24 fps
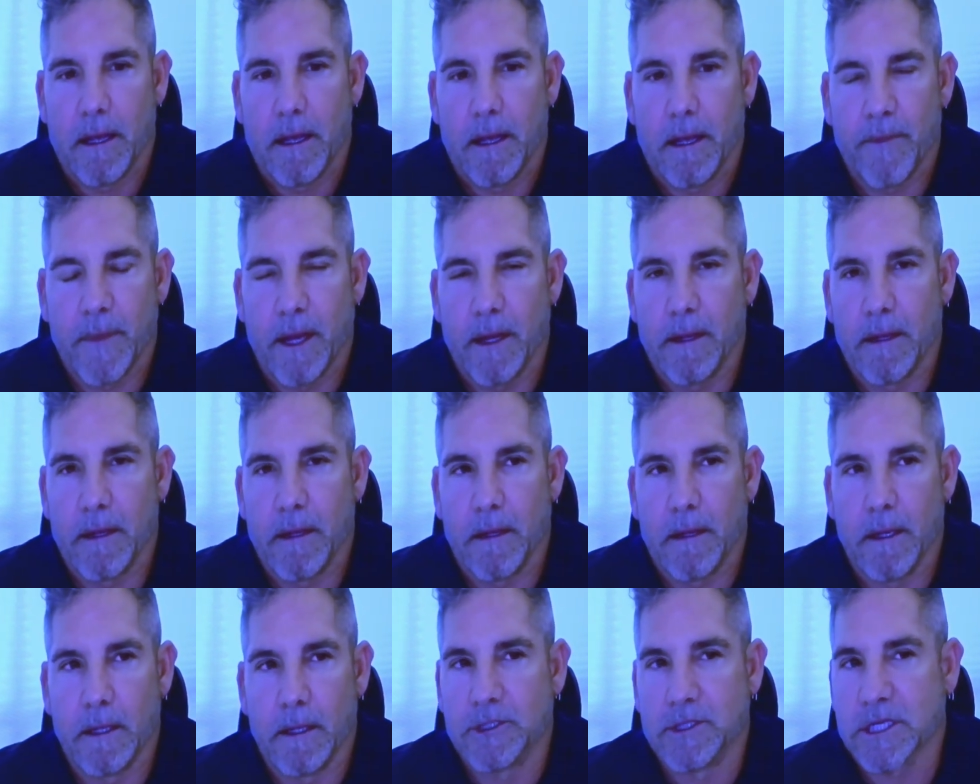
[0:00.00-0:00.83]
And just
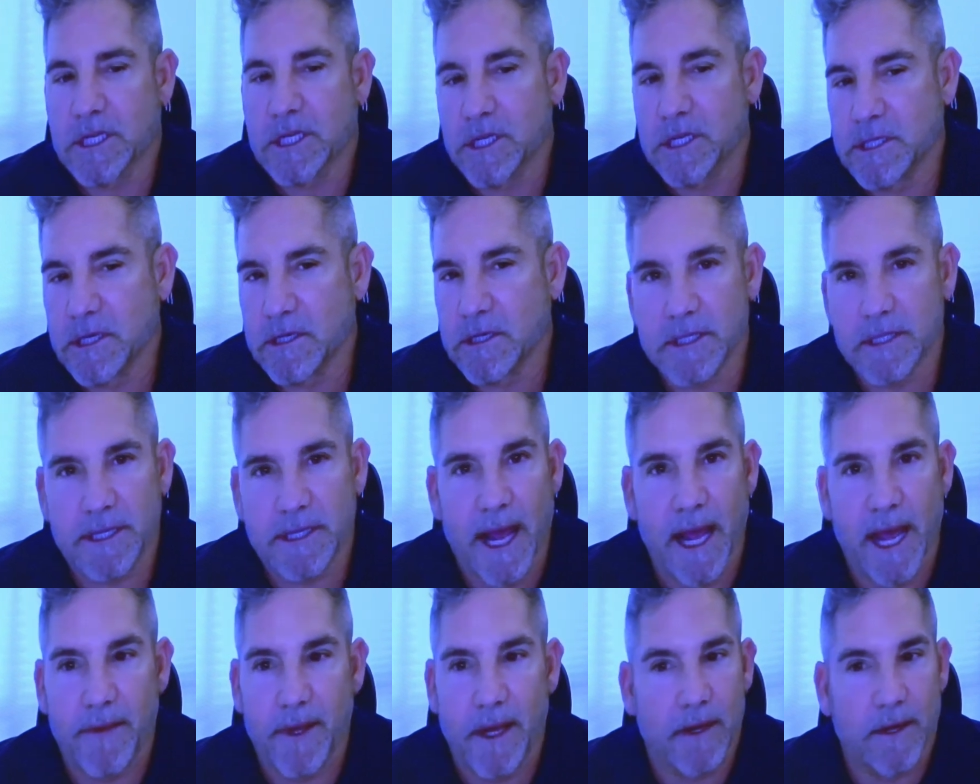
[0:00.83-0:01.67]
because there's a dad
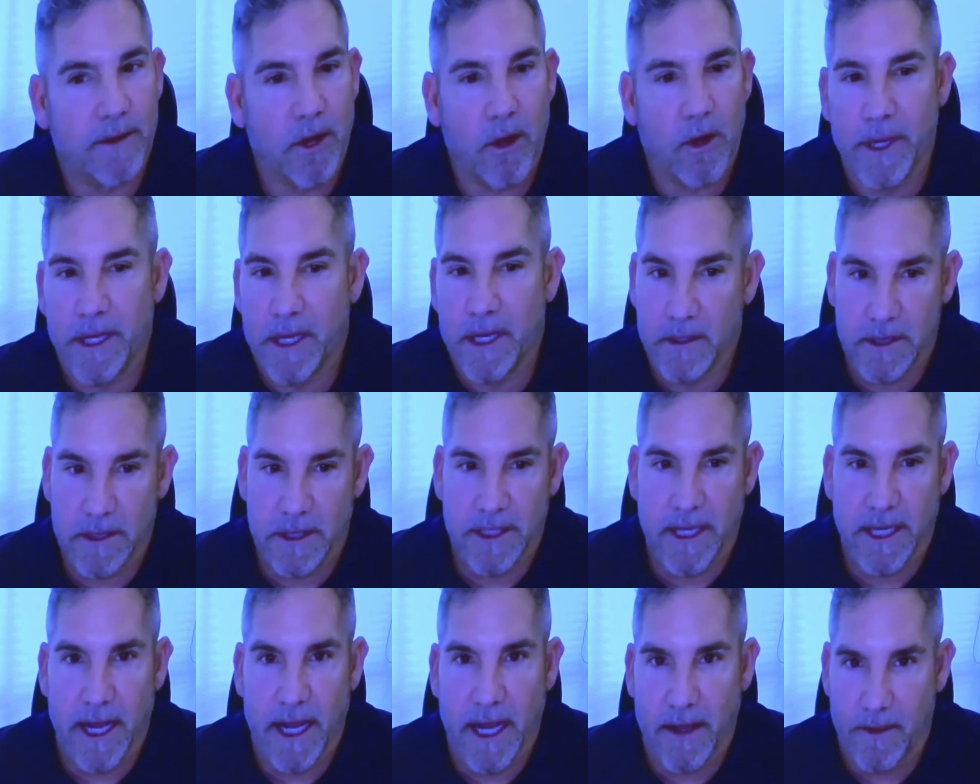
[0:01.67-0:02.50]
there, don't mean there's a
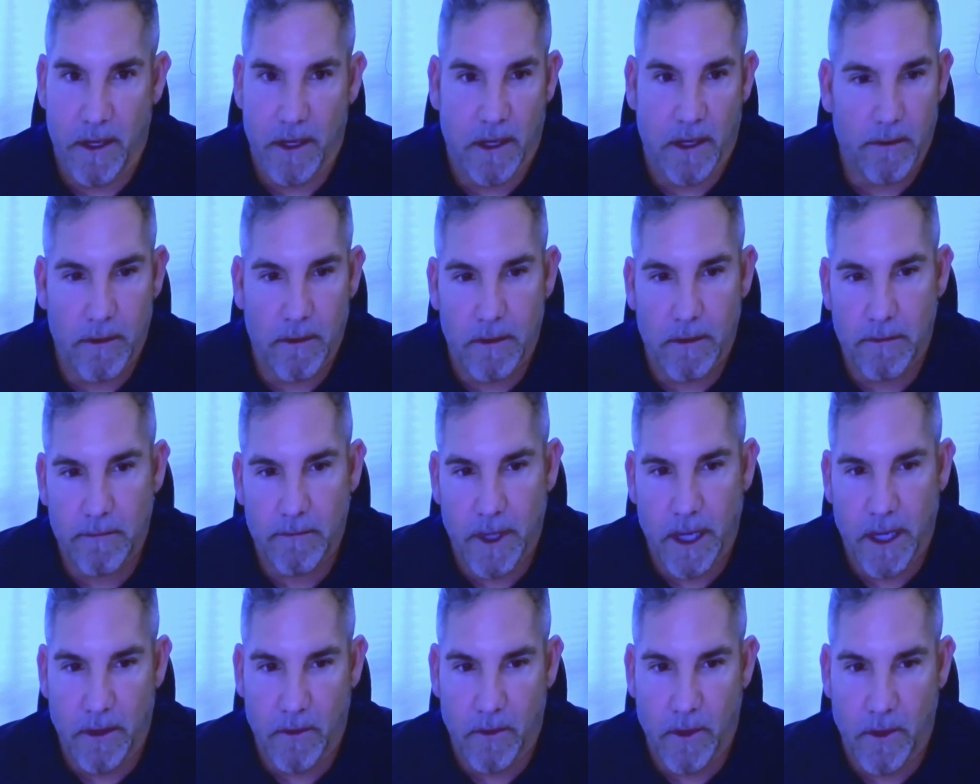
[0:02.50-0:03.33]
dad there,
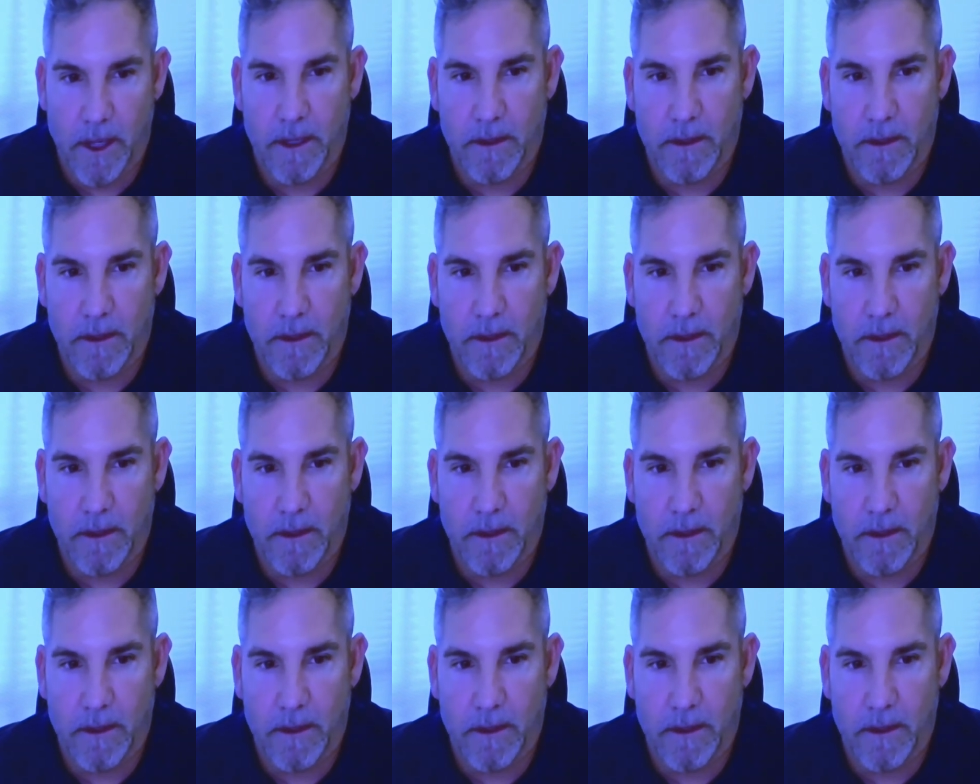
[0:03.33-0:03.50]
by the way.